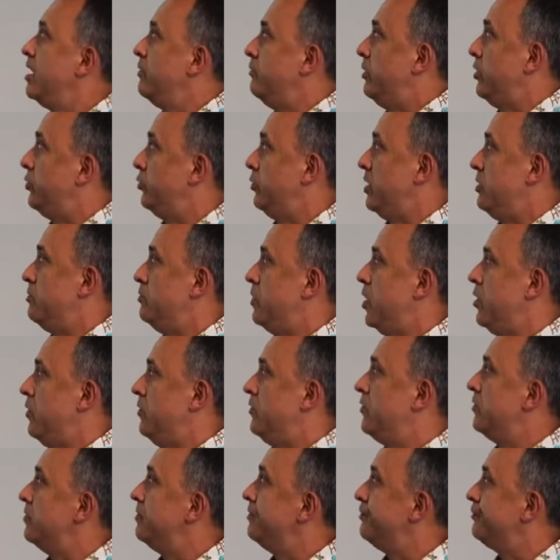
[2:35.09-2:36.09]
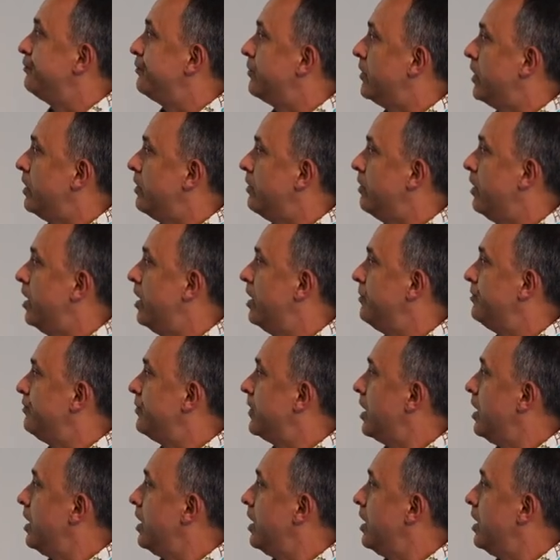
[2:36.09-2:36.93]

between both, right?